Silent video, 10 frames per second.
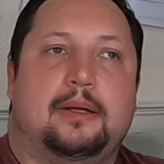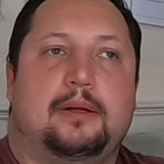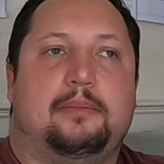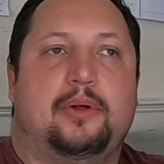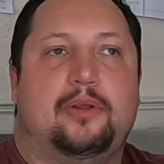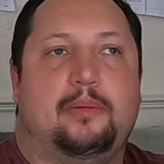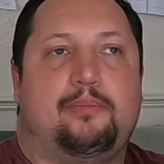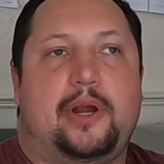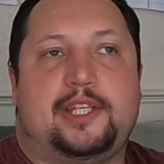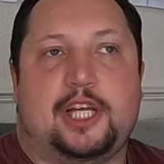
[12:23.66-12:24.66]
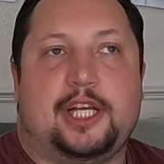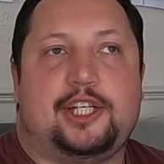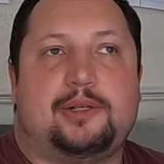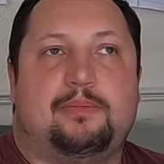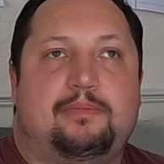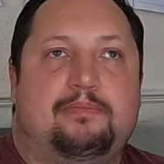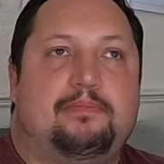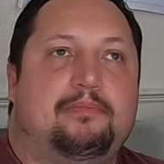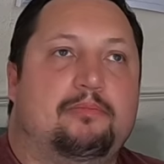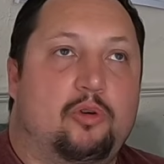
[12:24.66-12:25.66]
But the British
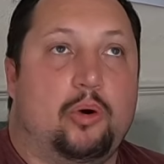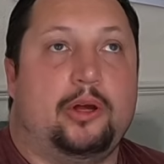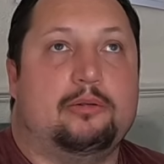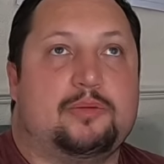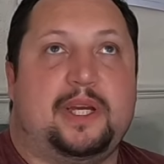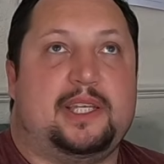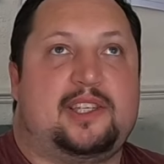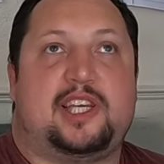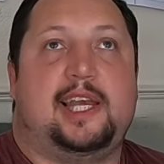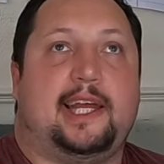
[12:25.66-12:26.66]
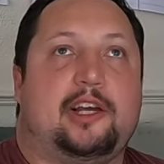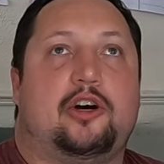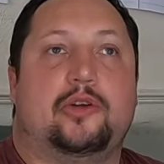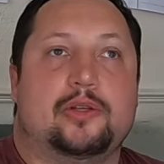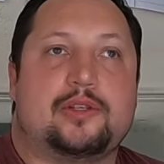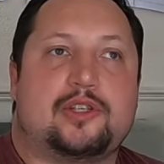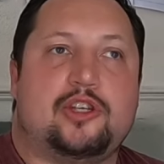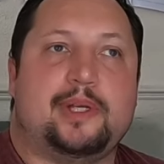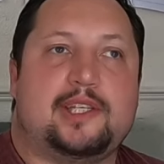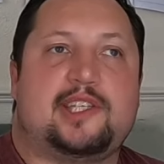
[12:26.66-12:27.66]
royals, being silly cons,
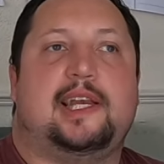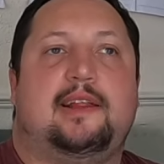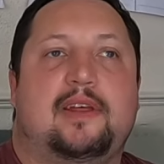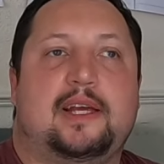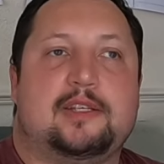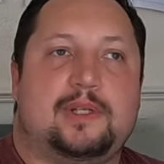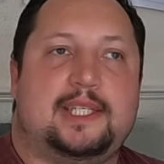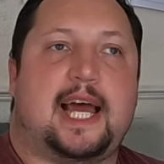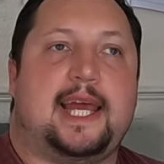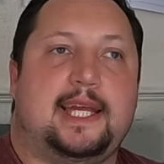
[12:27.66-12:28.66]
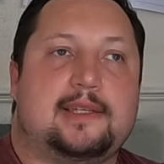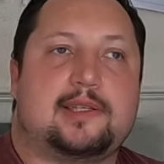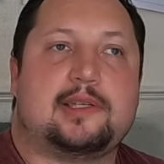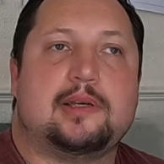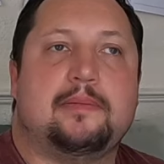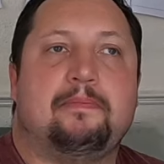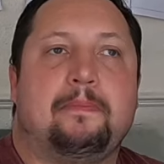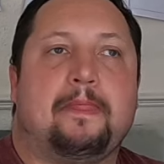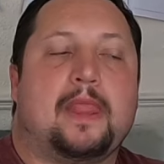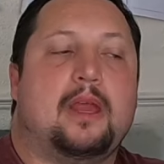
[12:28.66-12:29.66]
doing silly things with dates,
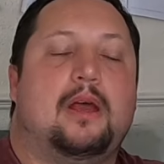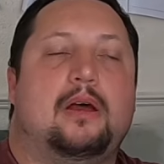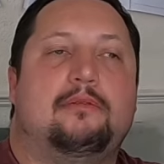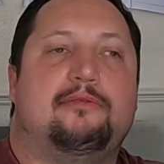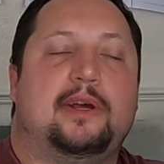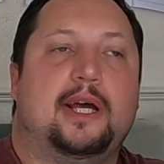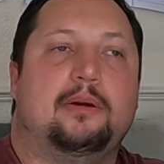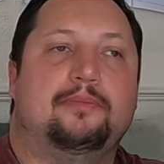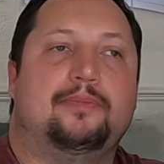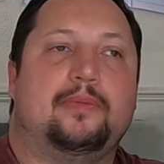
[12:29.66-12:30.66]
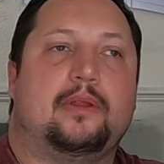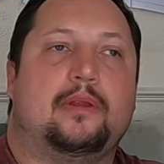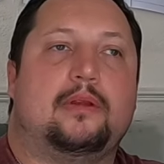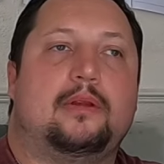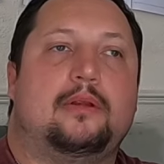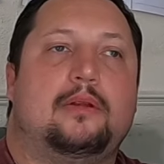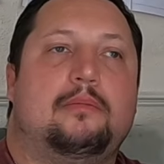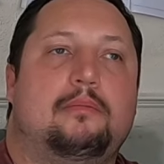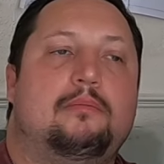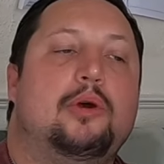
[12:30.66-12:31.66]
have um,
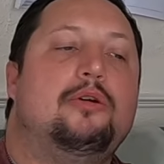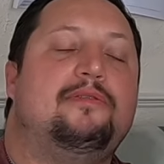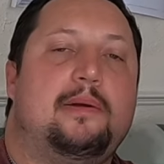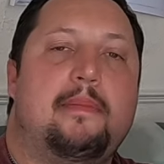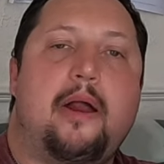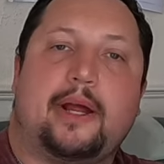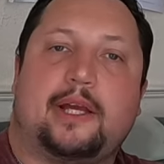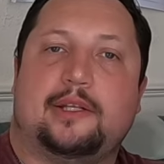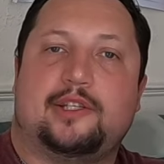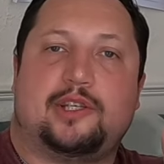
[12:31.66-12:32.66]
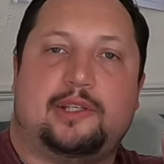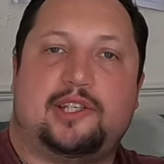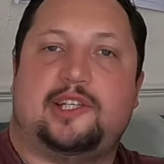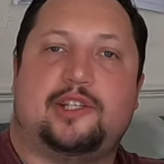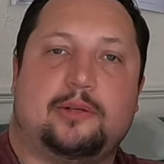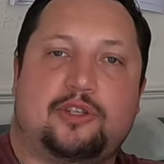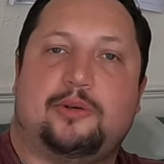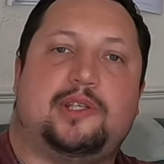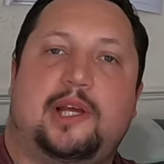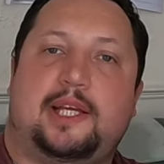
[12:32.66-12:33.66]
moved the American system so
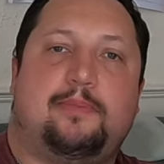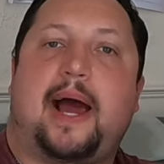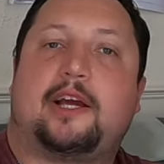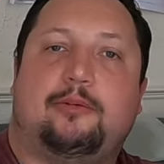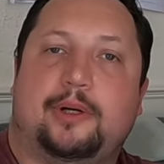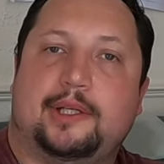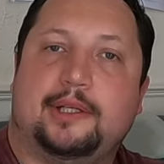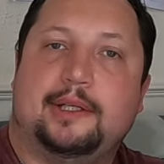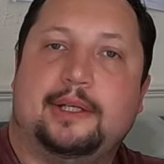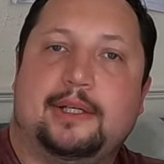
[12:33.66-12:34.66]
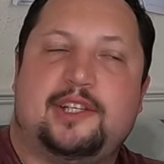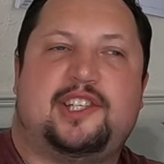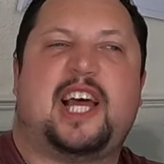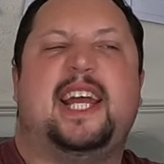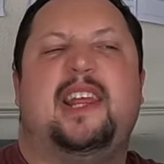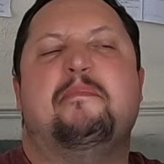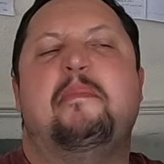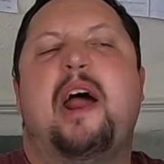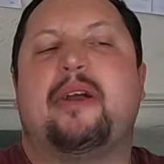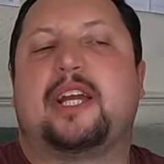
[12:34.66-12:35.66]
it's it's backward to say the
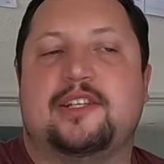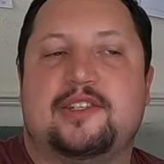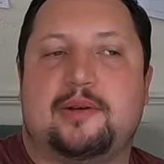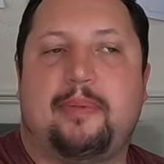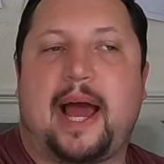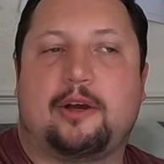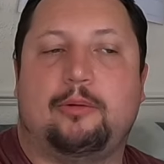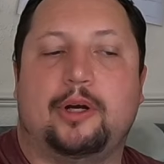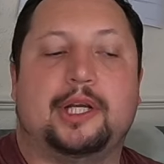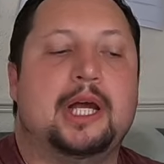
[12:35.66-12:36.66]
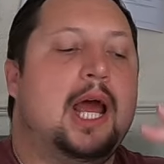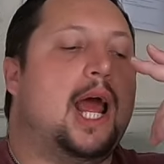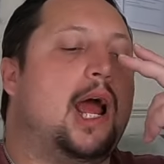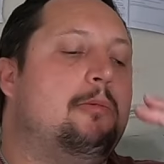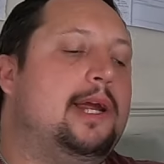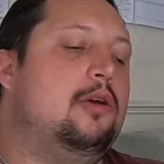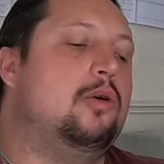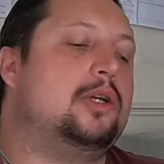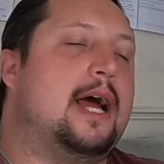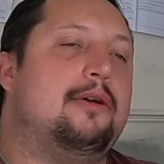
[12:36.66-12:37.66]
Americans are backward and we look
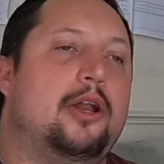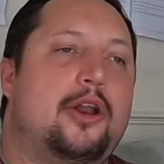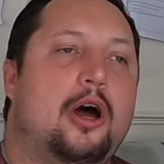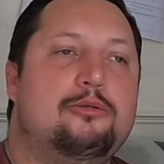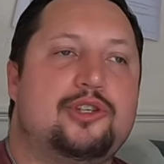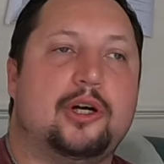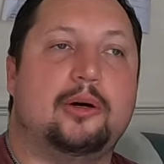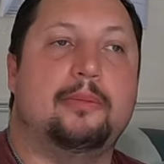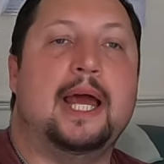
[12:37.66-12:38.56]
down our nose at them.